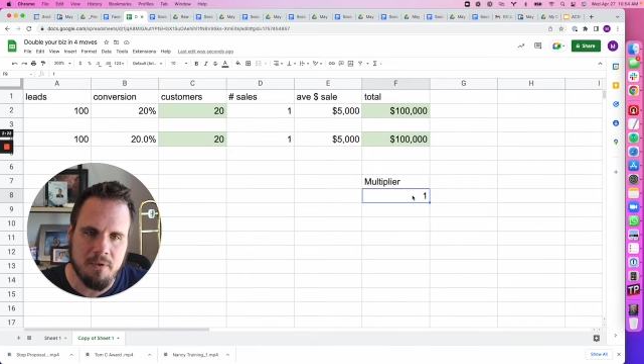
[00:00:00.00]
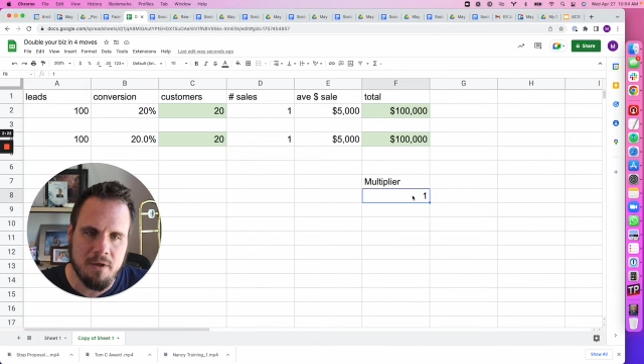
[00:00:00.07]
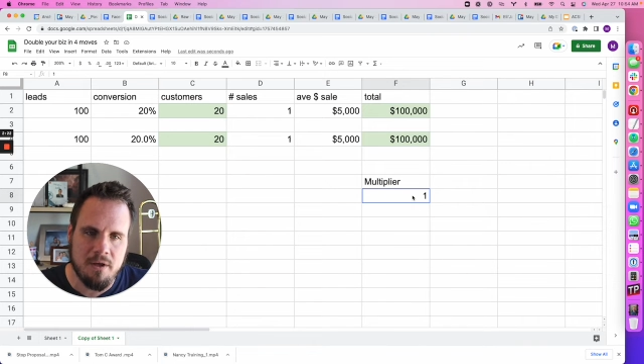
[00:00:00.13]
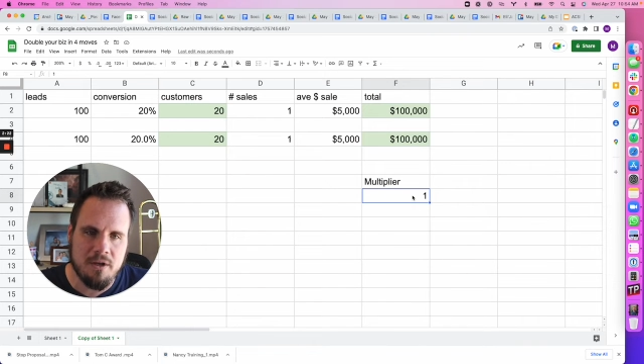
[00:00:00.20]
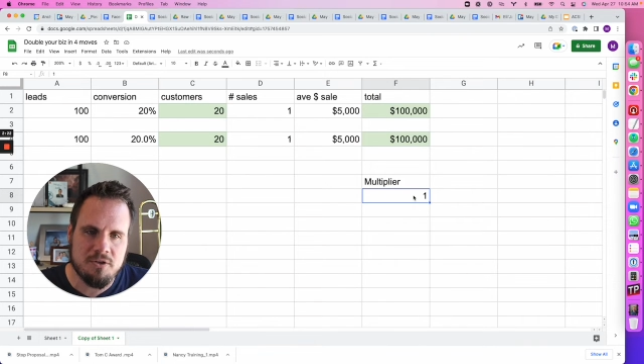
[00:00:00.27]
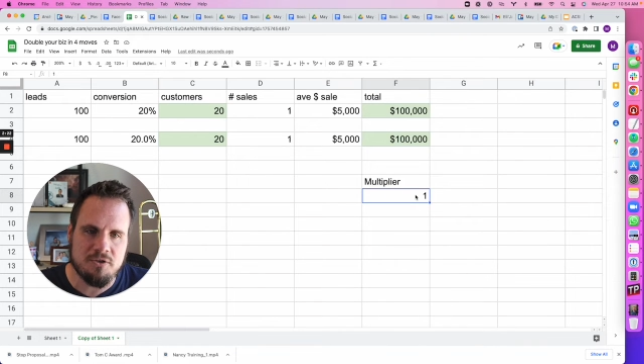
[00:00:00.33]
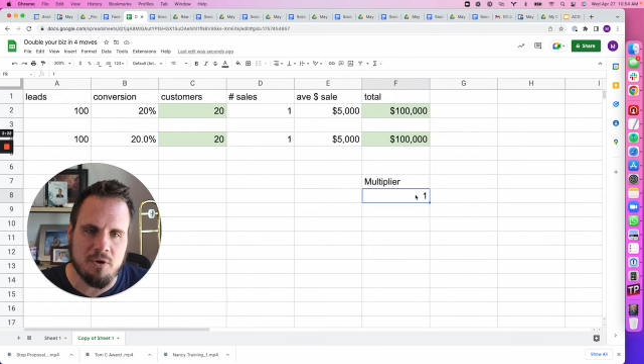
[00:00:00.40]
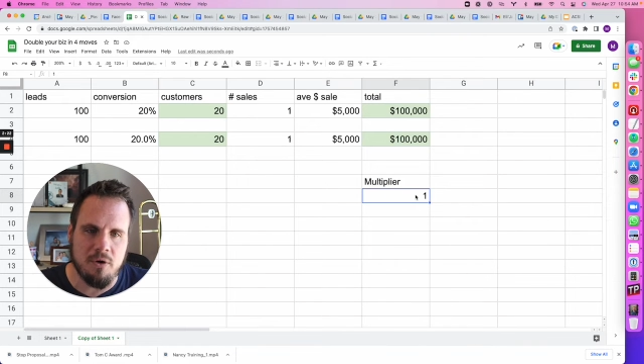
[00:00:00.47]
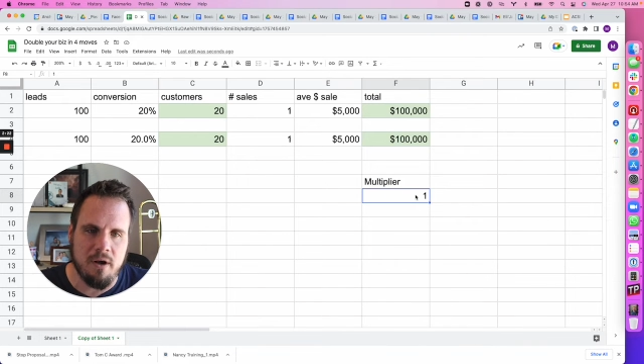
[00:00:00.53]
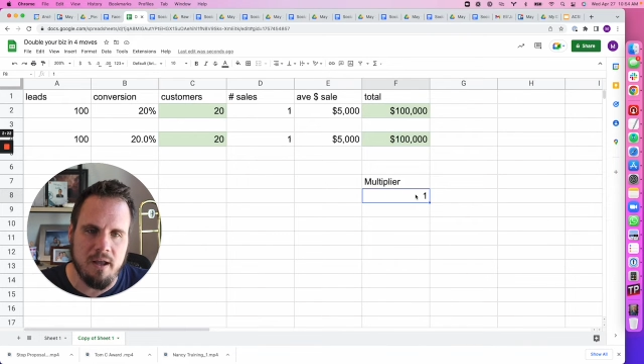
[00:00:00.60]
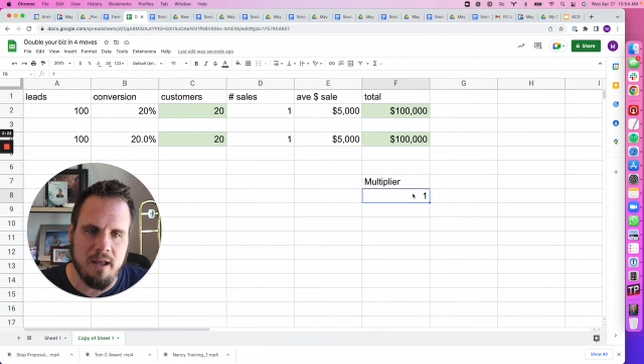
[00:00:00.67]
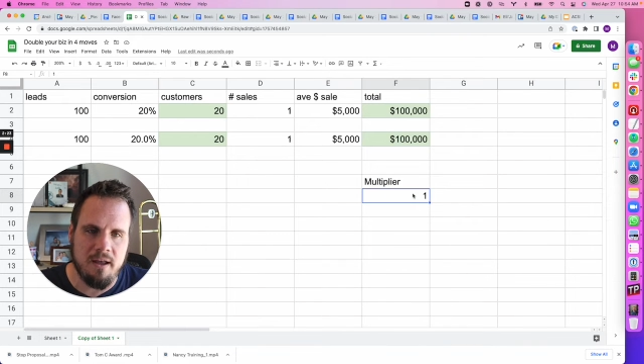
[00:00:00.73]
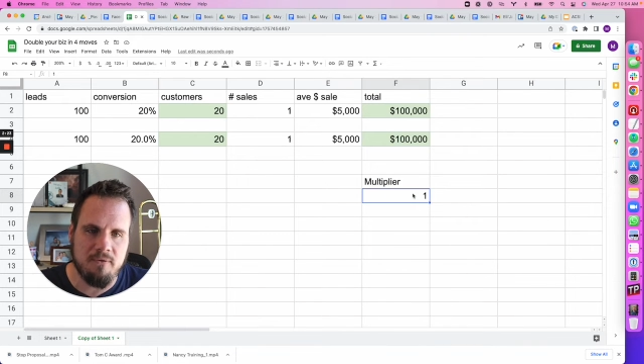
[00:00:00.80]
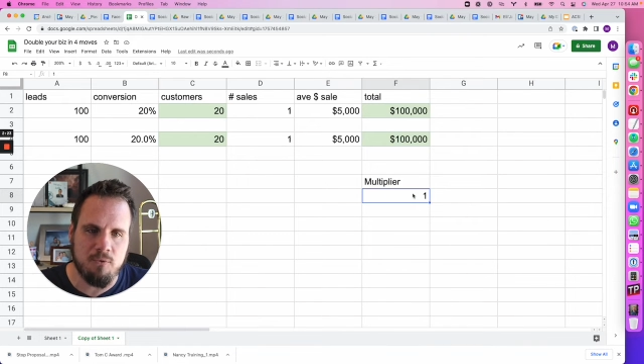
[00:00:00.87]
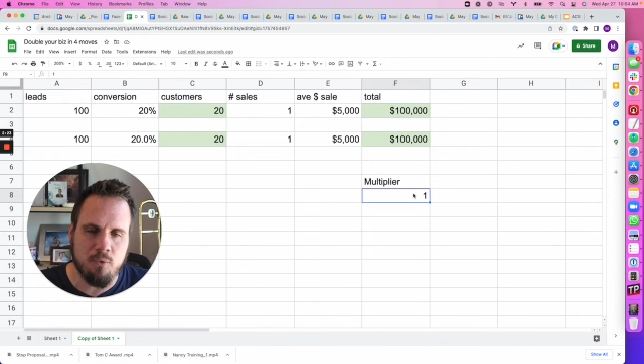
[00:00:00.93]
So
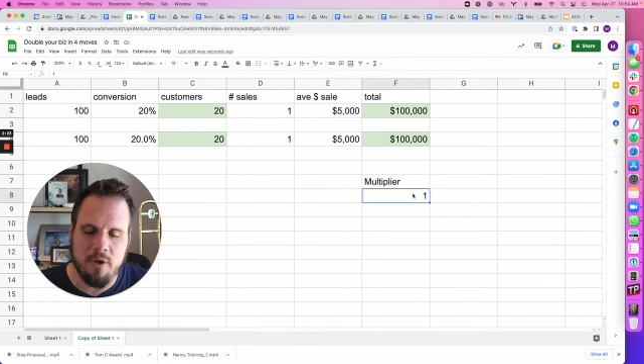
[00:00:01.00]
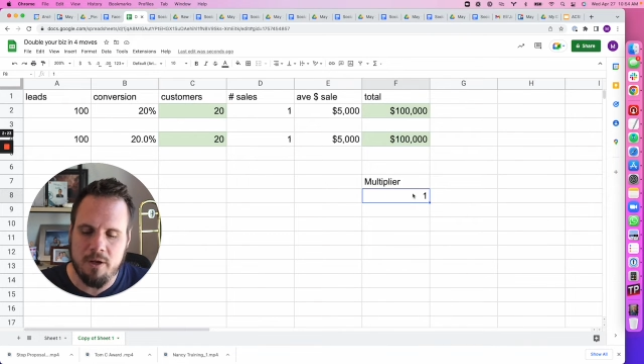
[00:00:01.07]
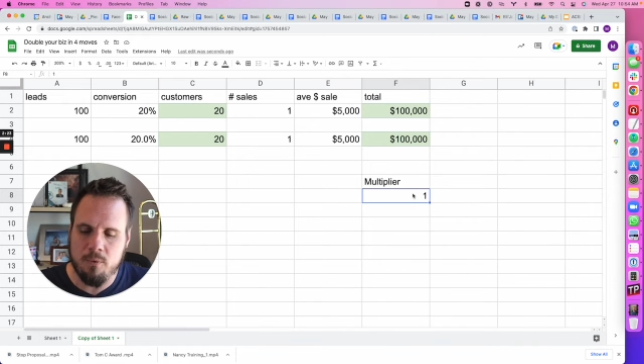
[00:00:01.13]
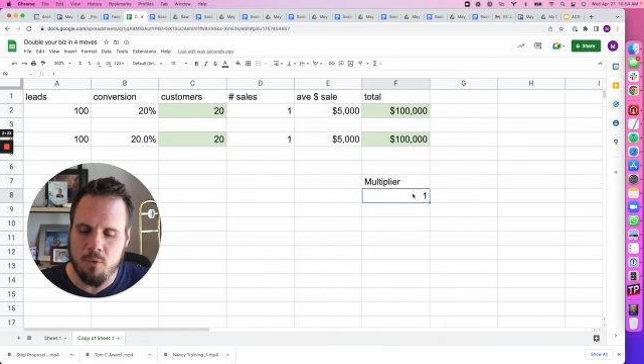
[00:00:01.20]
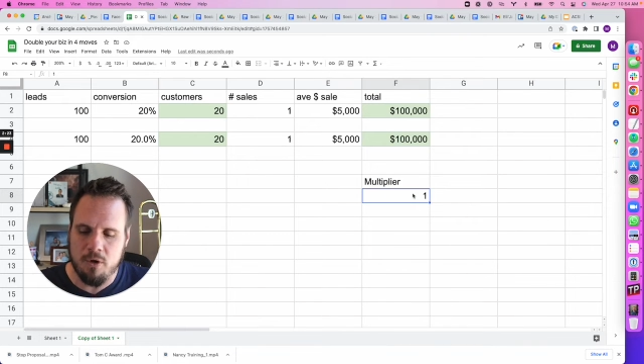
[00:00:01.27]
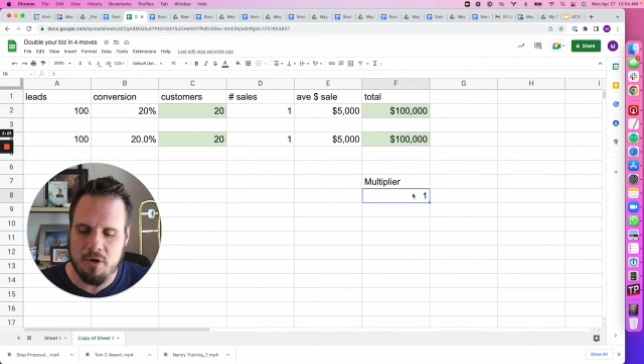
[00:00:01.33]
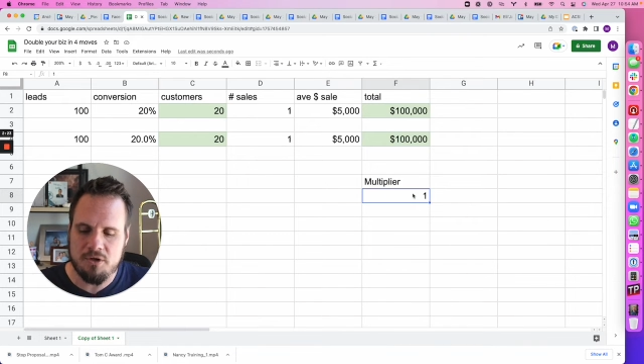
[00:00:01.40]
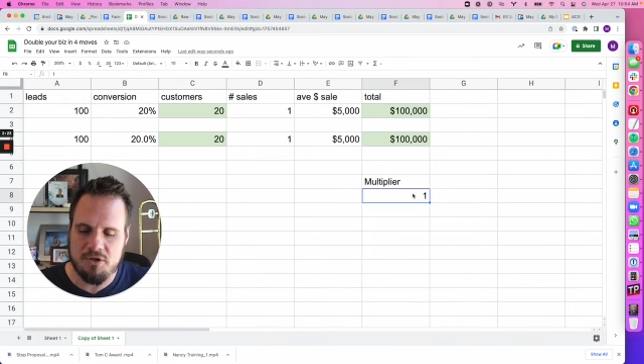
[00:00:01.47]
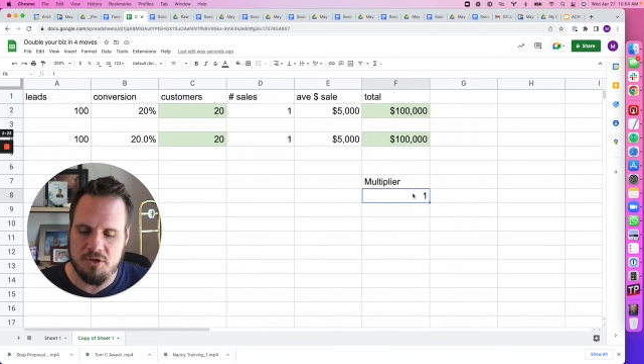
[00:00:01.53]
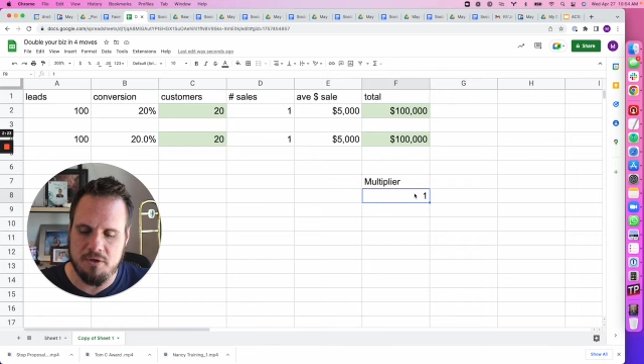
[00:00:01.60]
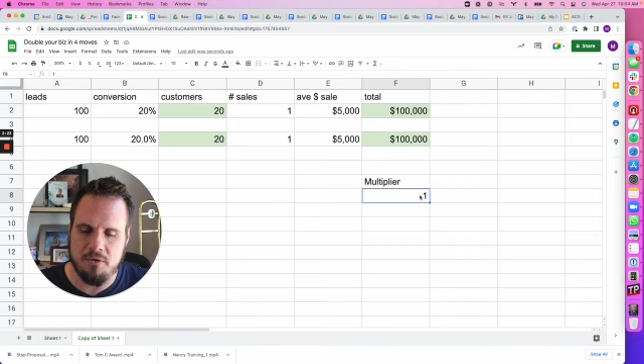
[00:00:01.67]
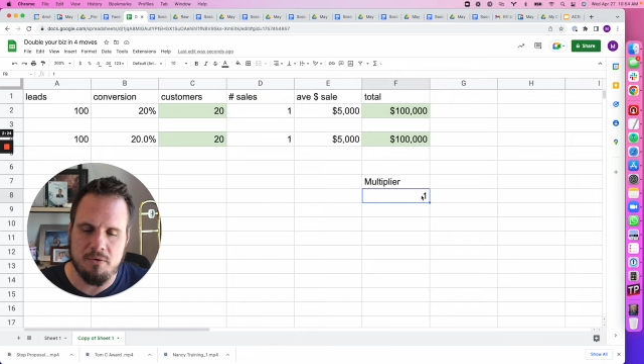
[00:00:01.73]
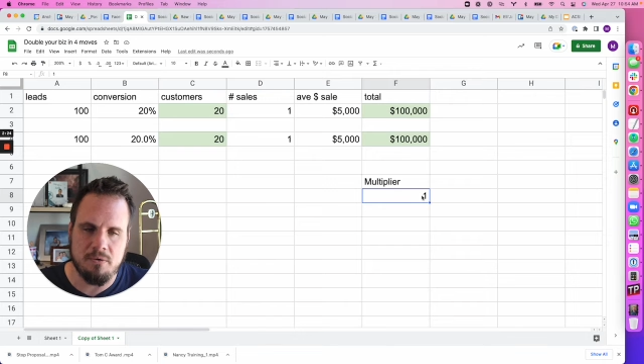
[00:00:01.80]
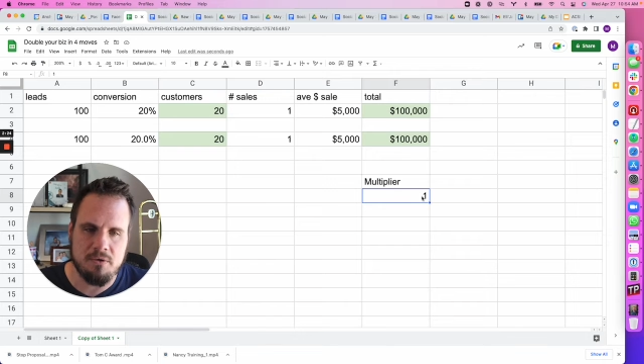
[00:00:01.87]
if we were to